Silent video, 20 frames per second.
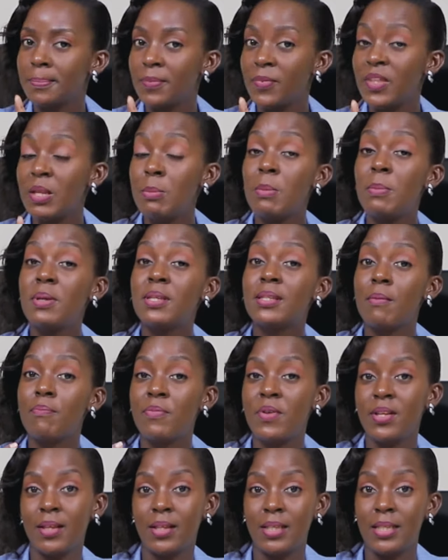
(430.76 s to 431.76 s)
there may be
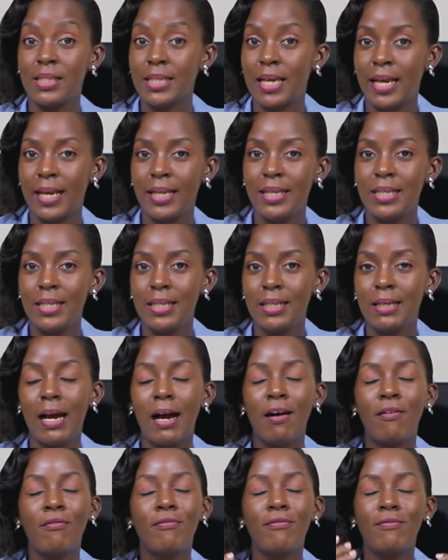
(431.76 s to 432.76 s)
something that he's hiding.
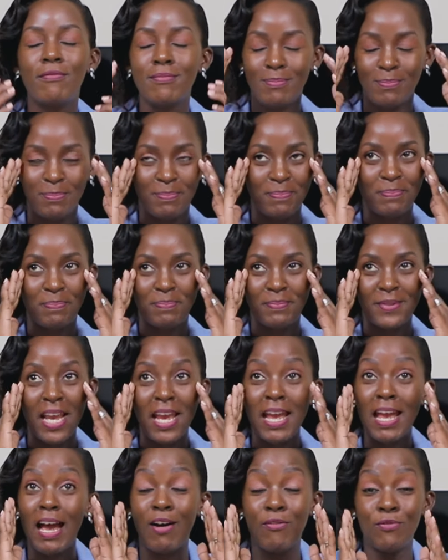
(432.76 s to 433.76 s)

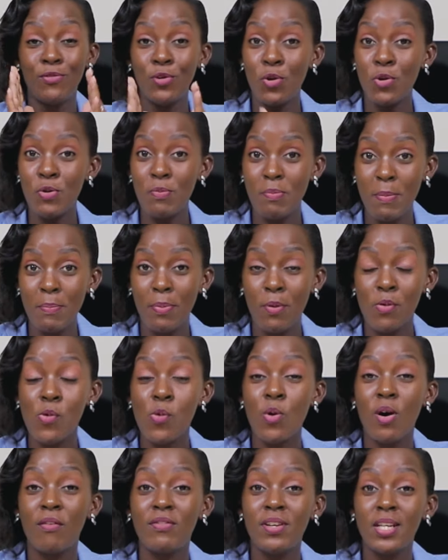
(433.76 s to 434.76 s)
I've known people
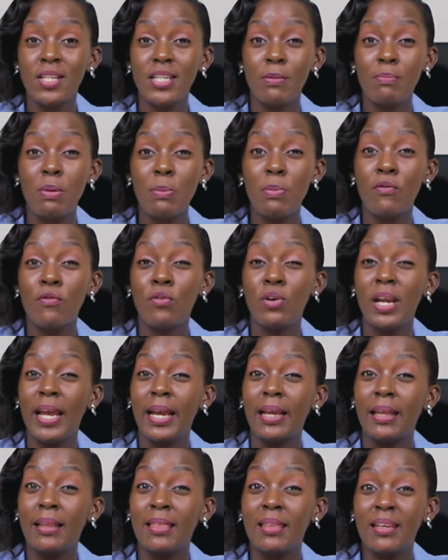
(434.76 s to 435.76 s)
who have dated people for
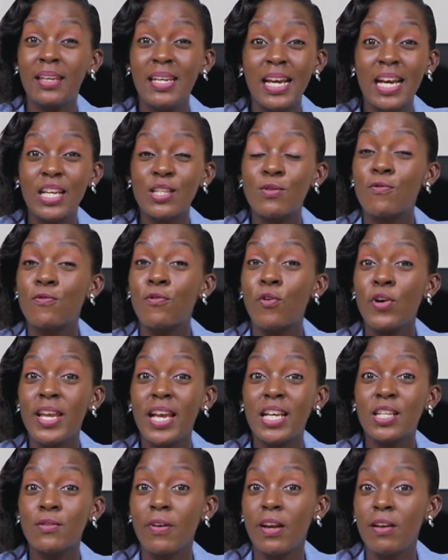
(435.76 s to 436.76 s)
like 3 years, 4
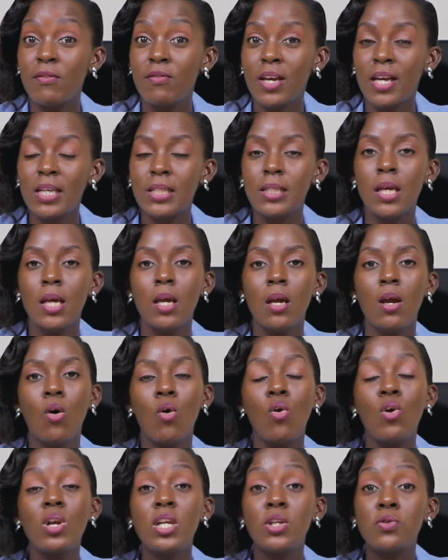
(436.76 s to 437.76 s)
years, 5 years,
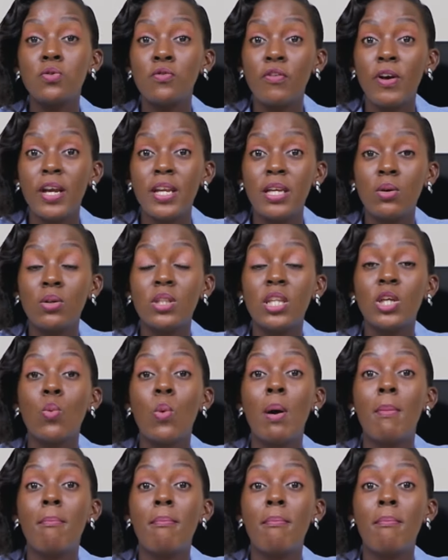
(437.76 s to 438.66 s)
only to find out they were